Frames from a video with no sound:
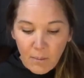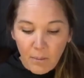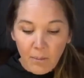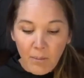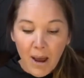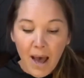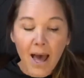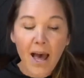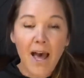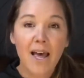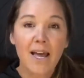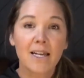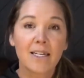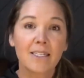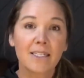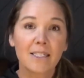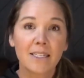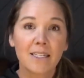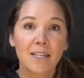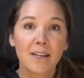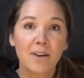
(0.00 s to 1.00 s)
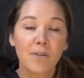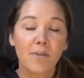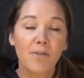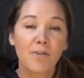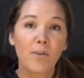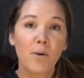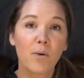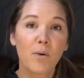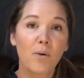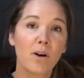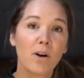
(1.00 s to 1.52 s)
But
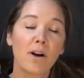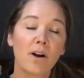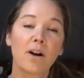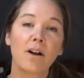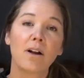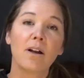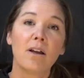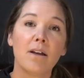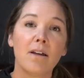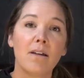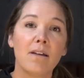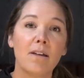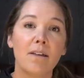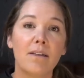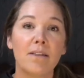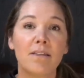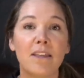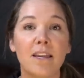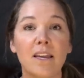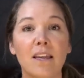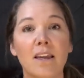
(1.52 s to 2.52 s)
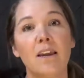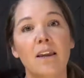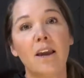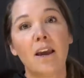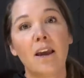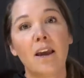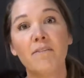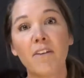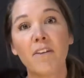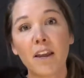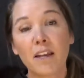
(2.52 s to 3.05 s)
for the
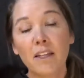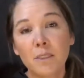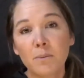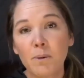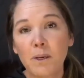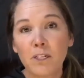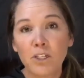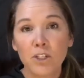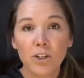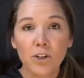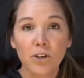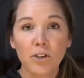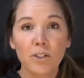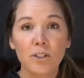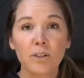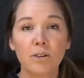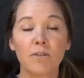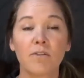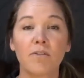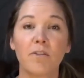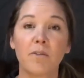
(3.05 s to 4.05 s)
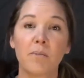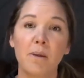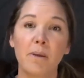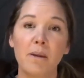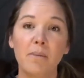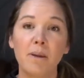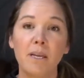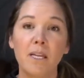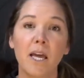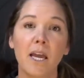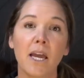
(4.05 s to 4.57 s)
advanced pitchers, or for
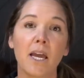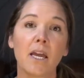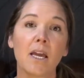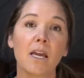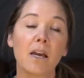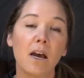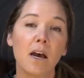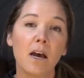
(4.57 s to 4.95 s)
maybe like